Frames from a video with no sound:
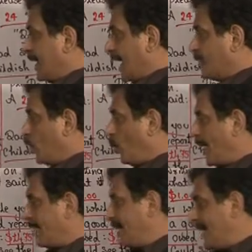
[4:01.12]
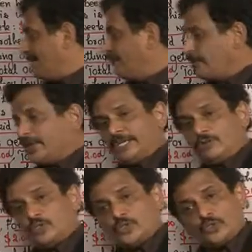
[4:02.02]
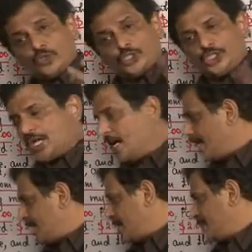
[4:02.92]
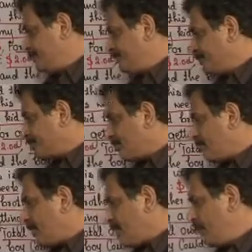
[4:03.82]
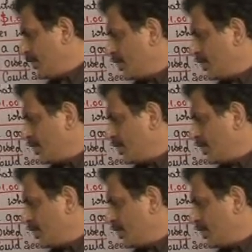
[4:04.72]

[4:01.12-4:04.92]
I nowhere hid, for that also no charge. For